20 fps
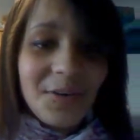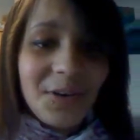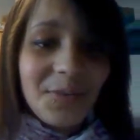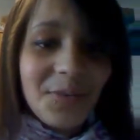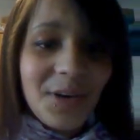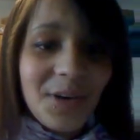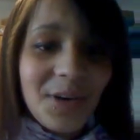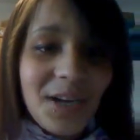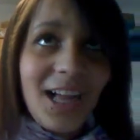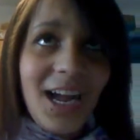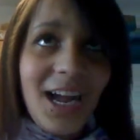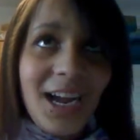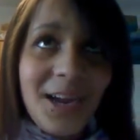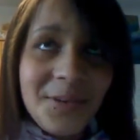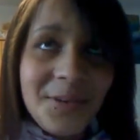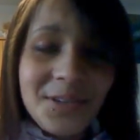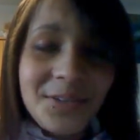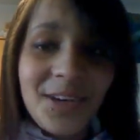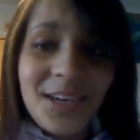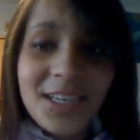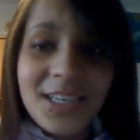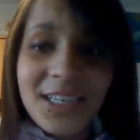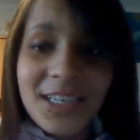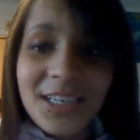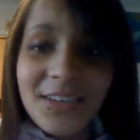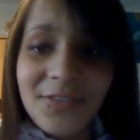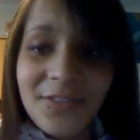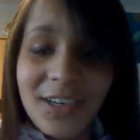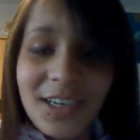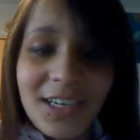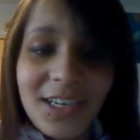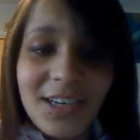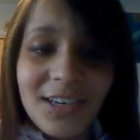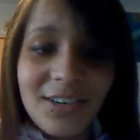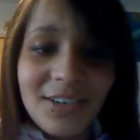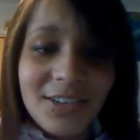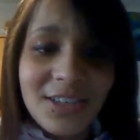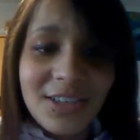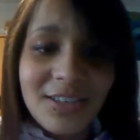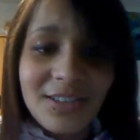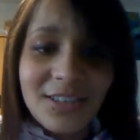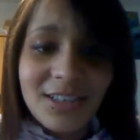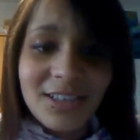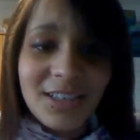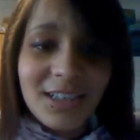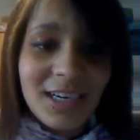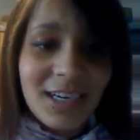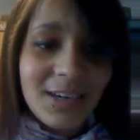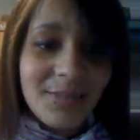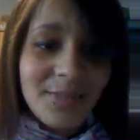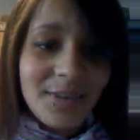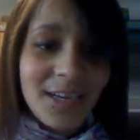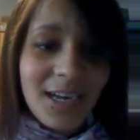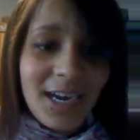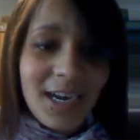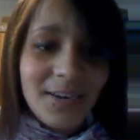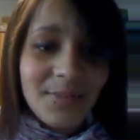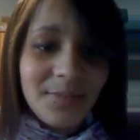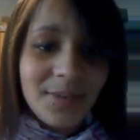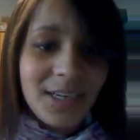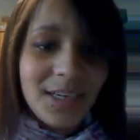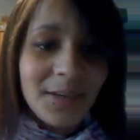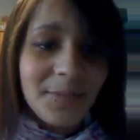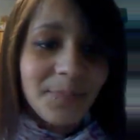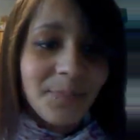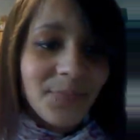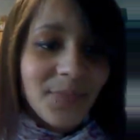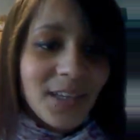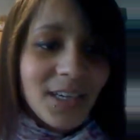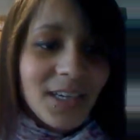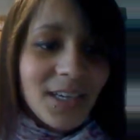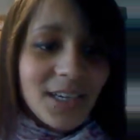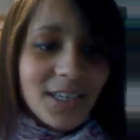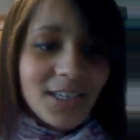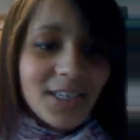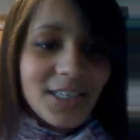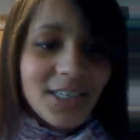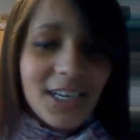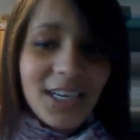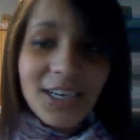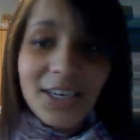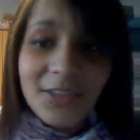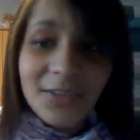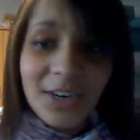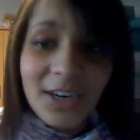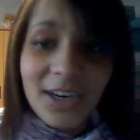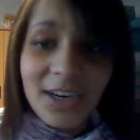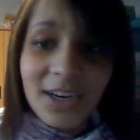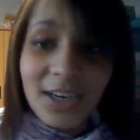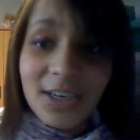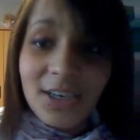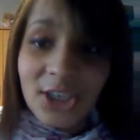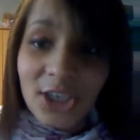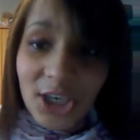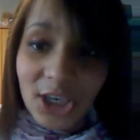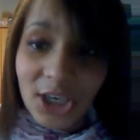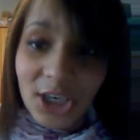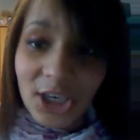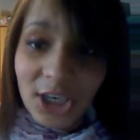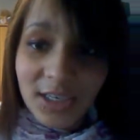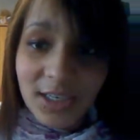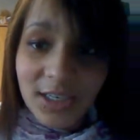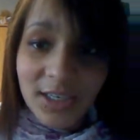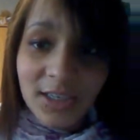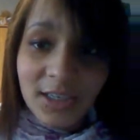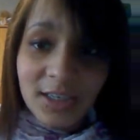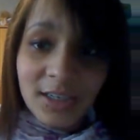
while I was watching your video. She was lurking behind me. She said you are a nerd.